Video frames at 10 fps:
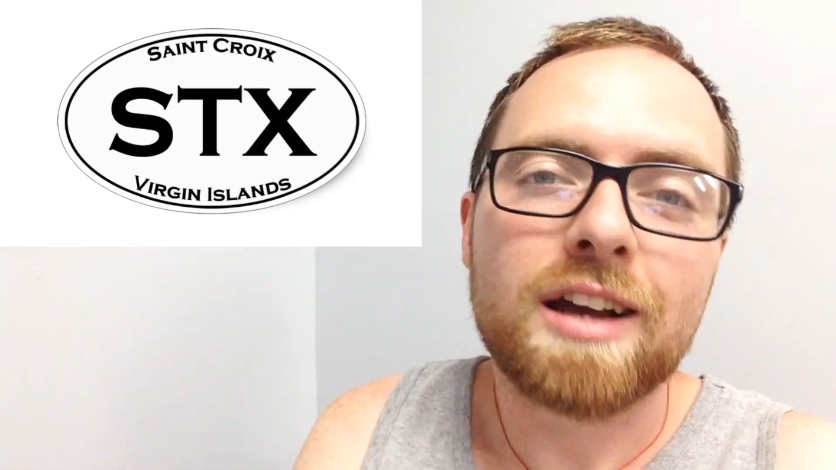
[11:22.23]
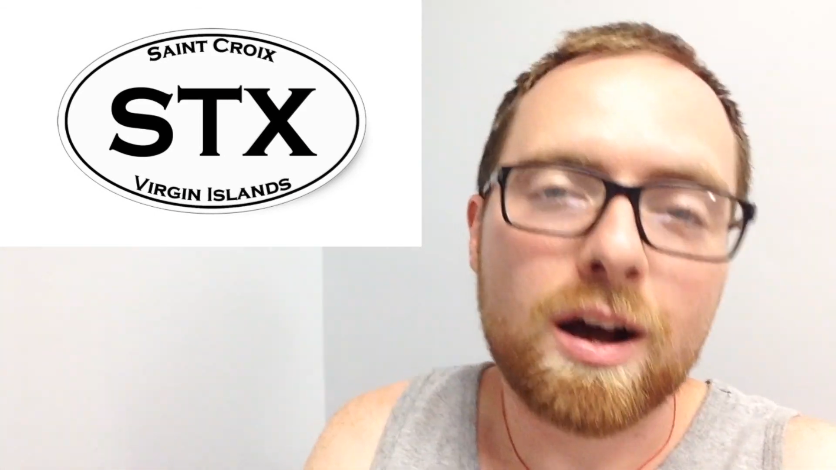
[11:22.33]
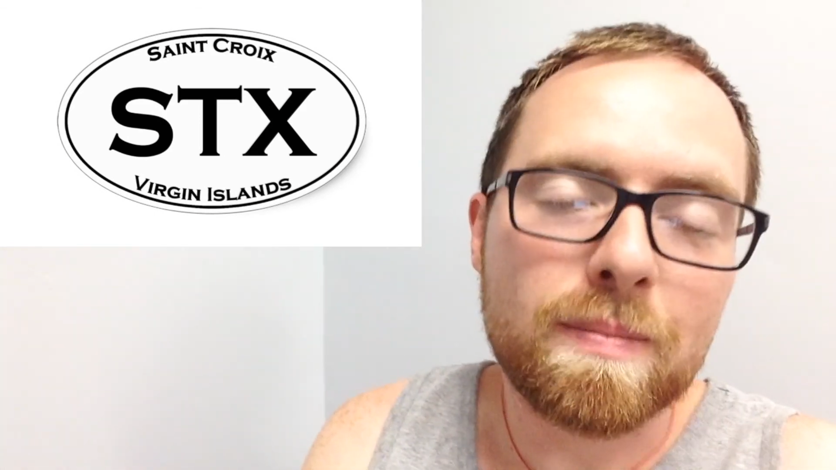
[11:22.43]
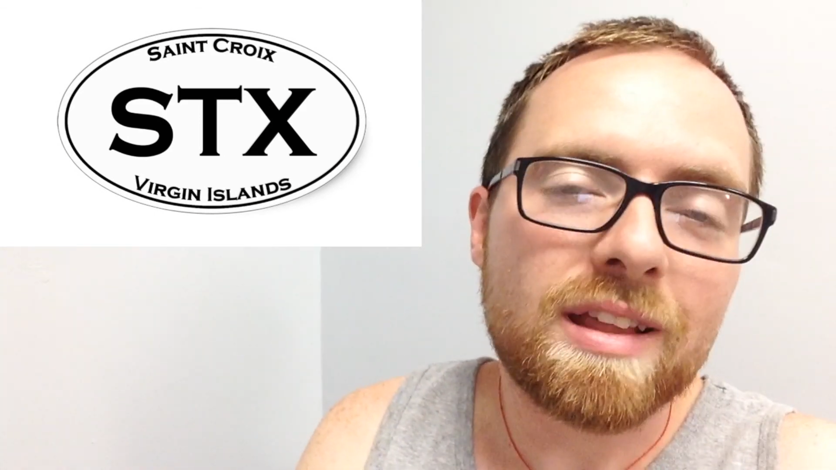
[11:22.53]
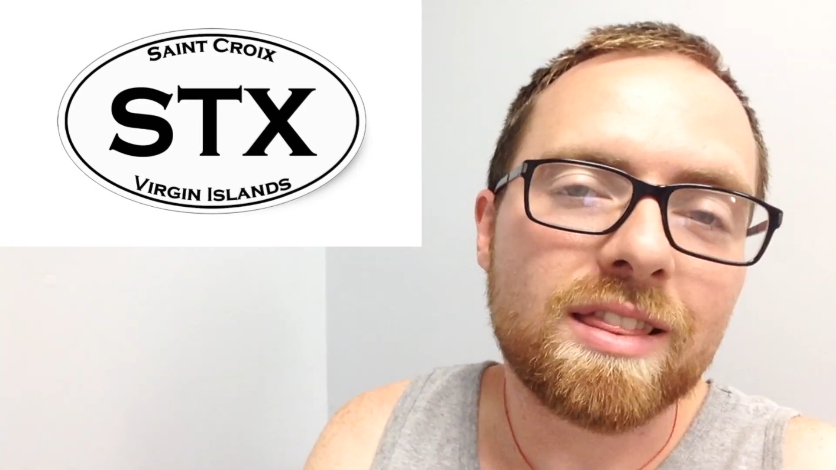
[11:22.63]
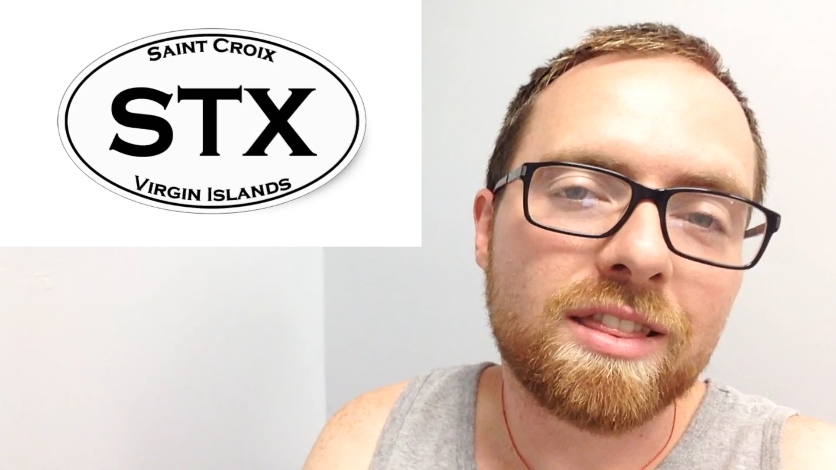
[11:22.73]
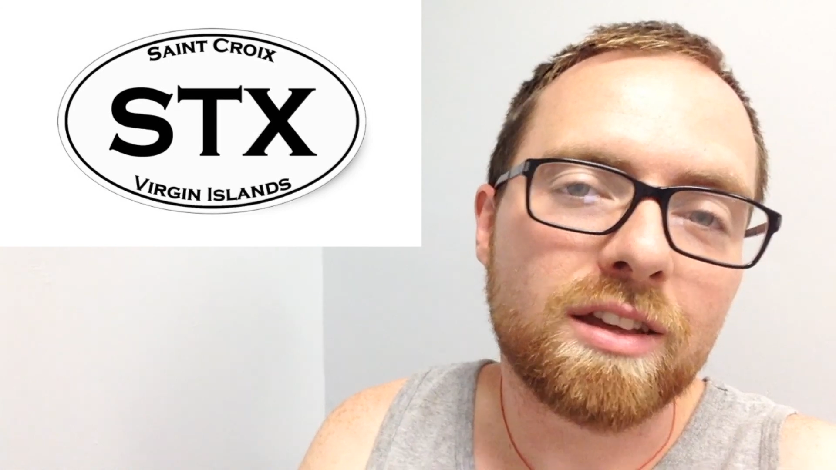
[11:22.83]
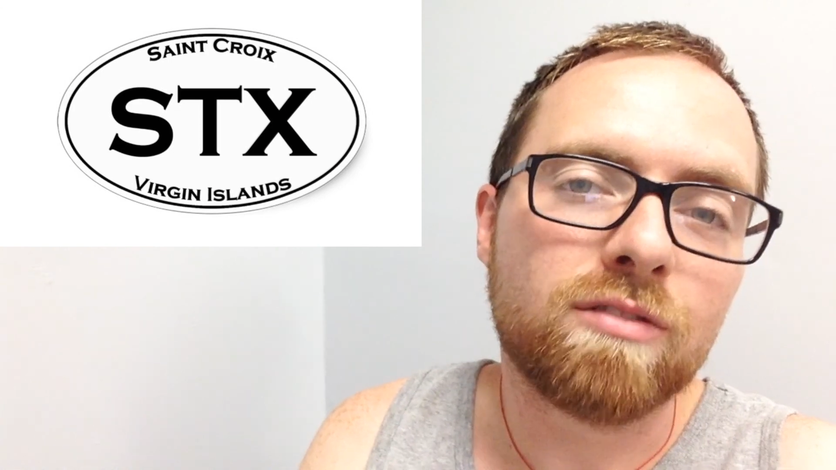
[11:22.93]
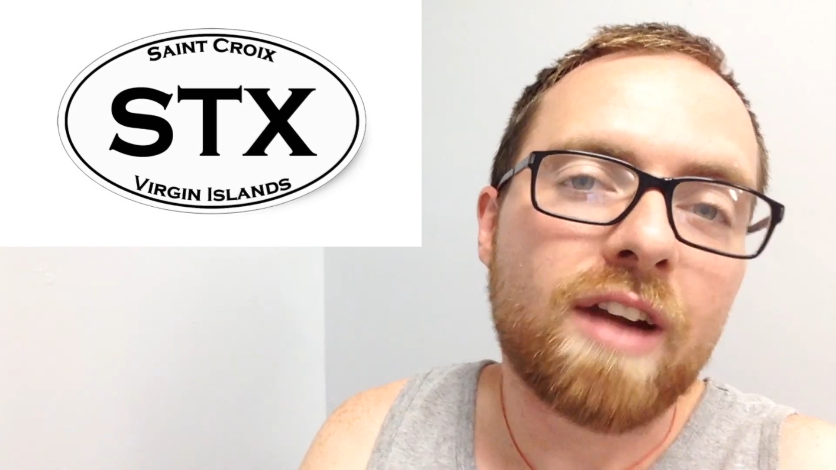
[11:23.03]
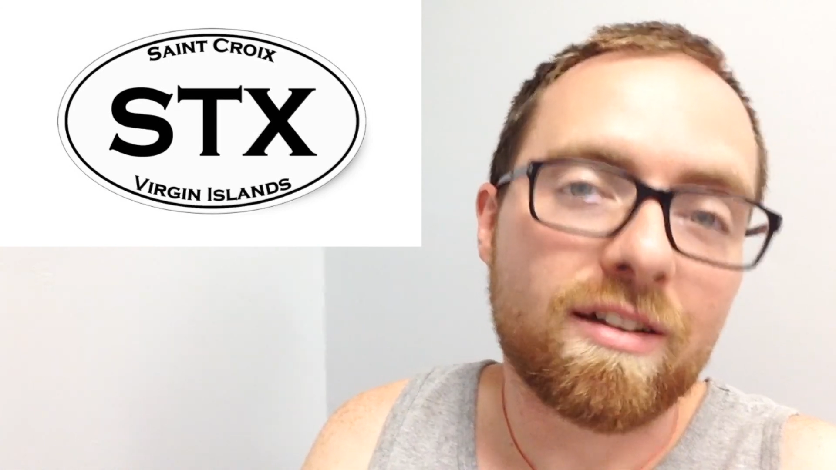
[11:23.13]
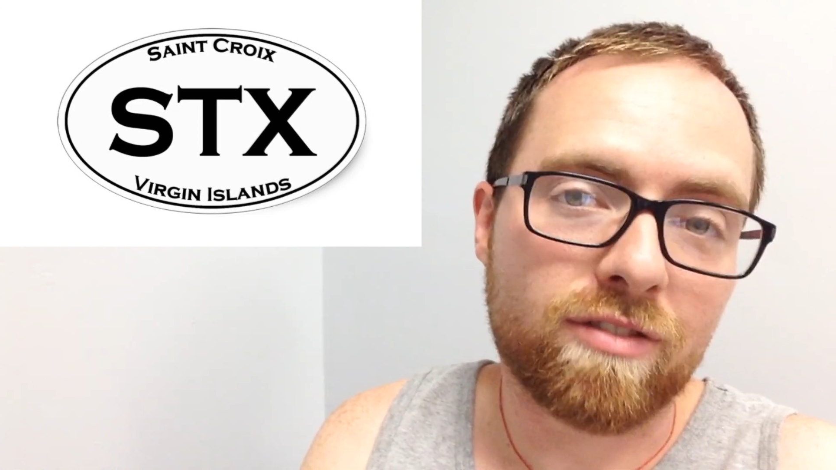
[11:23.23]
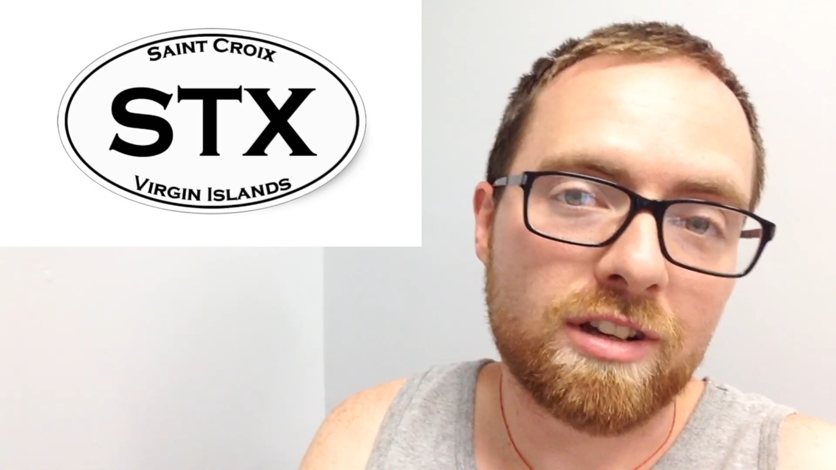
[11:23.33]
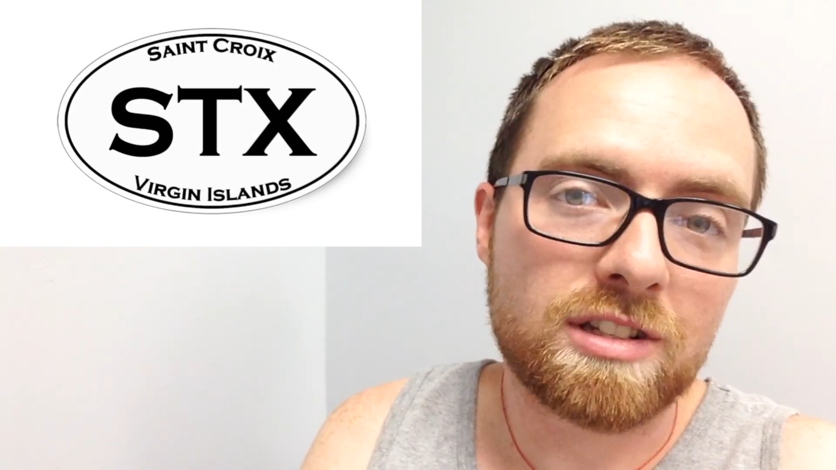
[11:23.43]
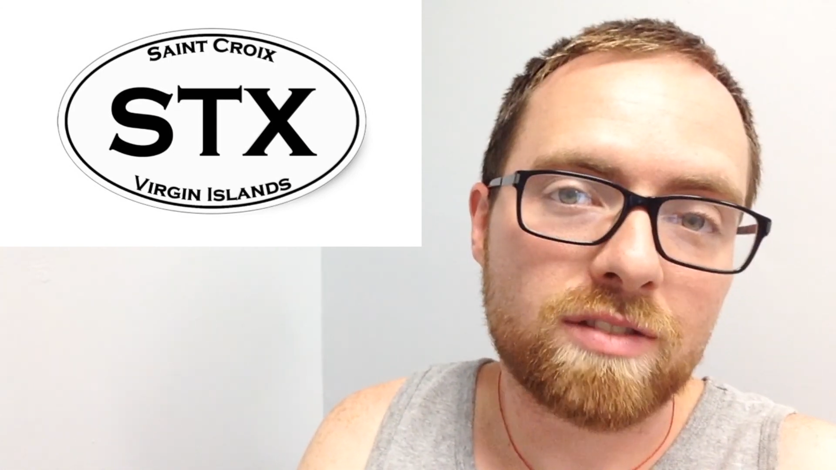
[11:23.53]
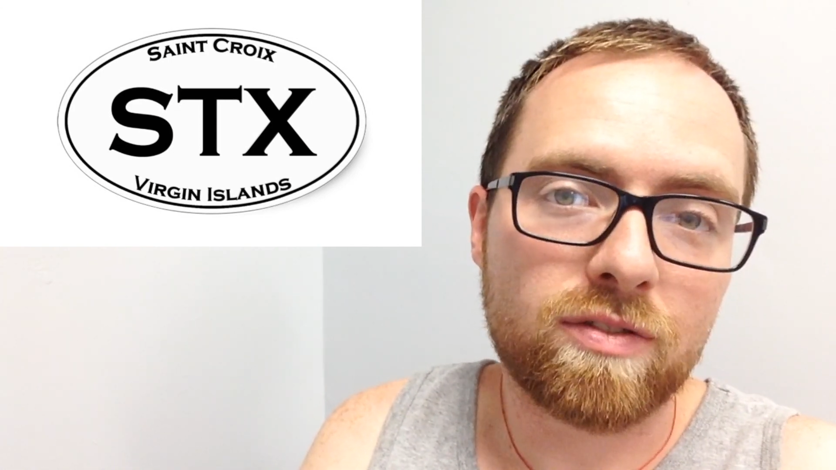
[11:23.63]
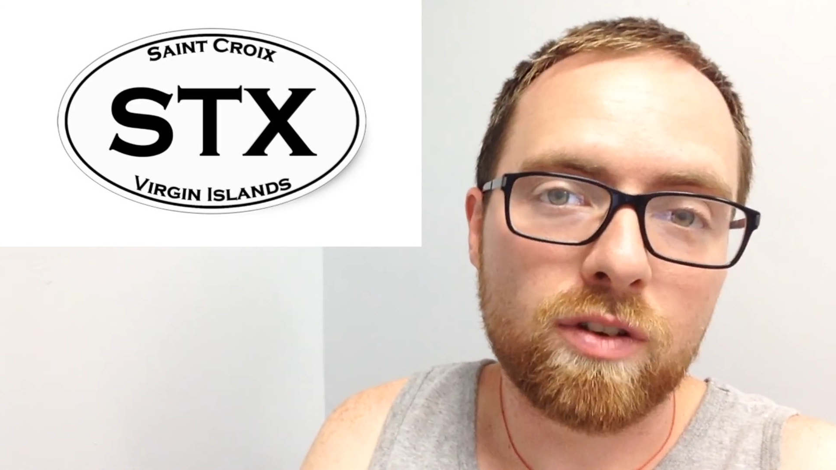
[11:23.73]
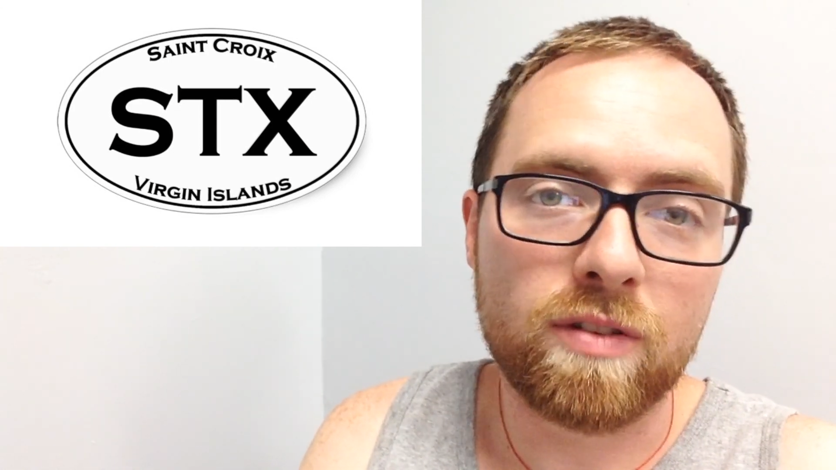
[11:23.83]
comment the reference for